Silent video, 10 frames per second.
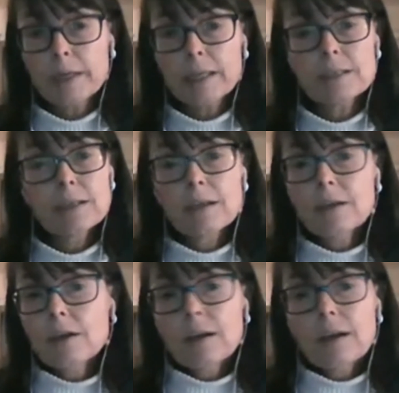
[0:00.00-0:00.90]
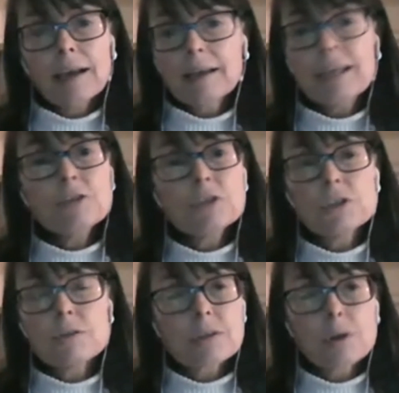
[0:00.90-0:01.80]
We'd
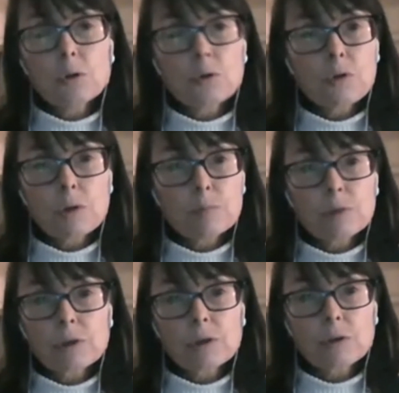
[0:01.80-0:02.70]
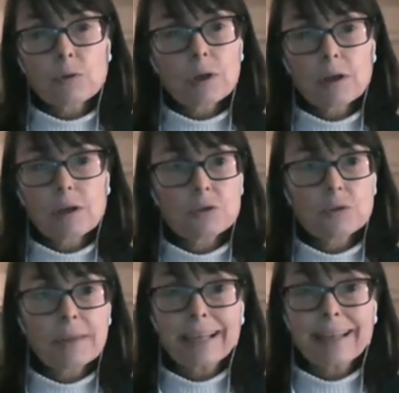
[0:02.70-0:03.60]
introduced the whole Chromebook and Google
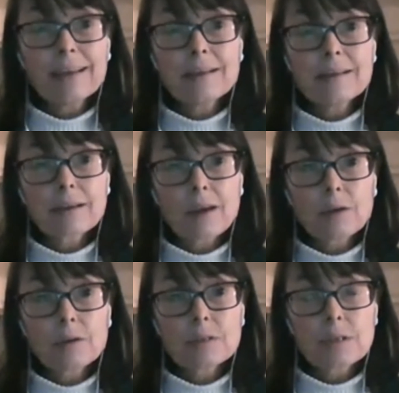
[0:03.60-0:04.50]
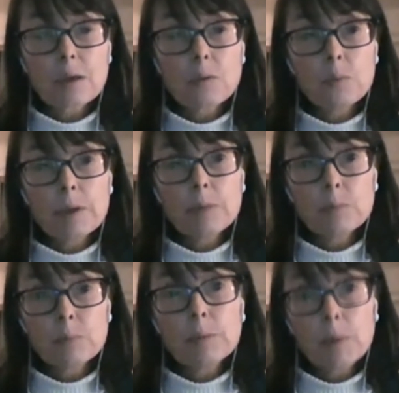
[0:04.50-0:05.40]
Classroom thing years ago, so yeah.
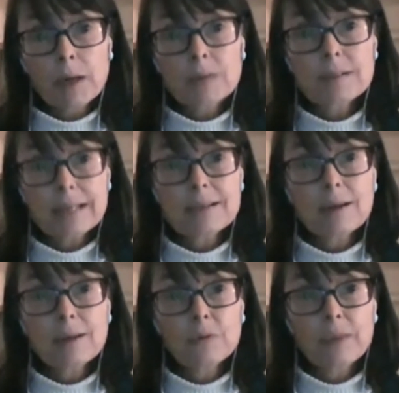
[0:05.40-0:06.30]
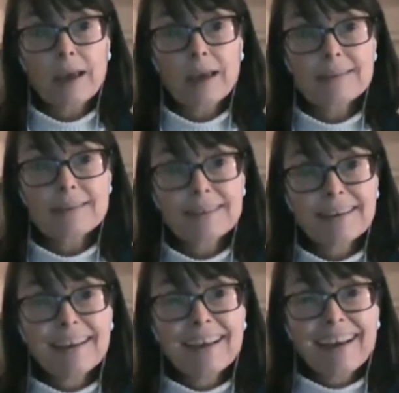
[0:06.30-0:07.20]
we were well set up for that.
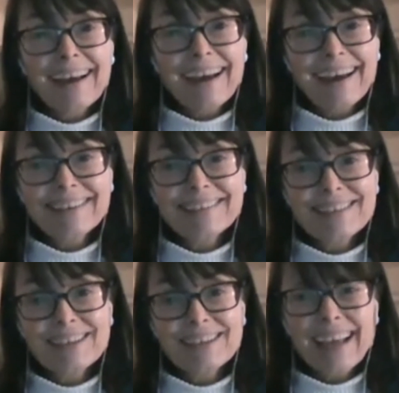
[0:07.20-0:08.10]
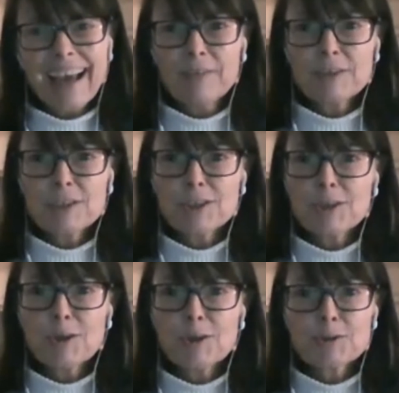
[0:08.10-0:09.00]
And having to
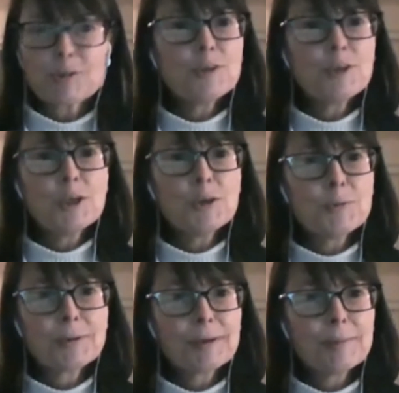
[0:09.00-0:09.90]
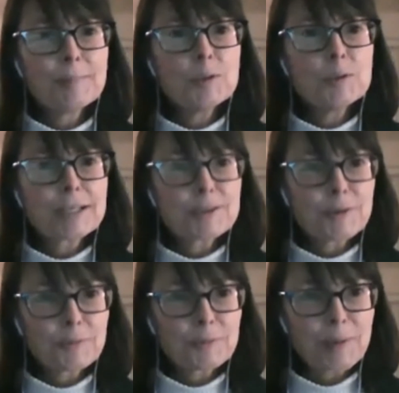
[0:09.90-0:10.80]
learn lots of new music
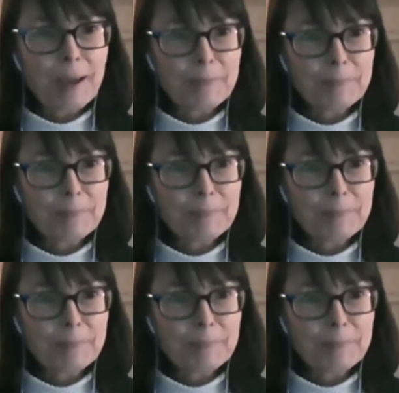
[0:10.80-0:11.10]
software.